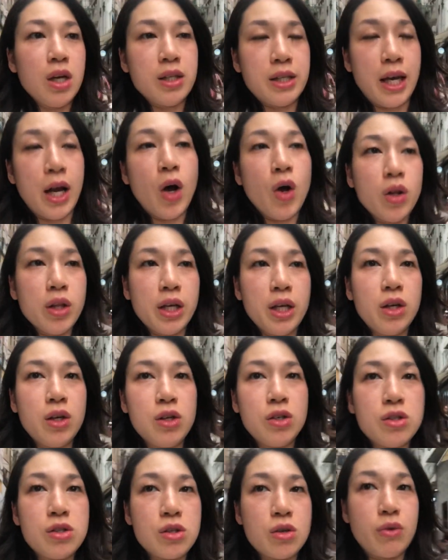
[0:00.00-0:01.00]
they only
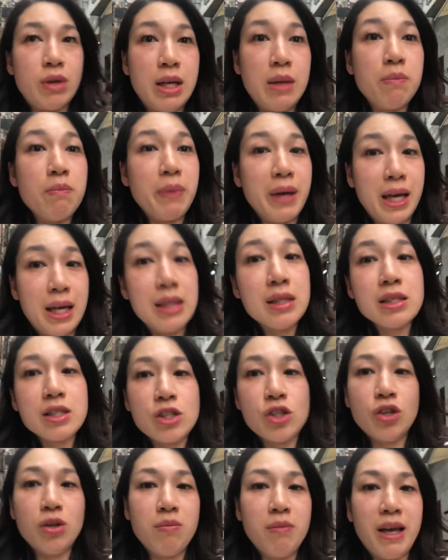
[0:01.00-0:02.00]
use green beans
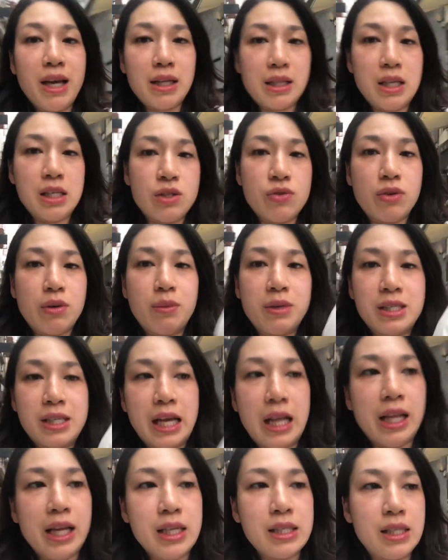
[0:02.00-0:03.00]
to make these
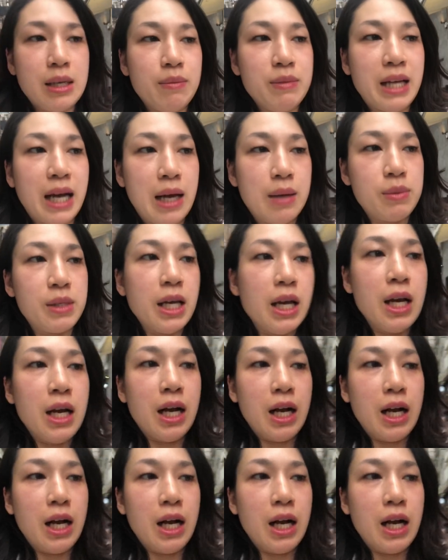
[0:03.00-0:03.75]
vermicelli and sometimes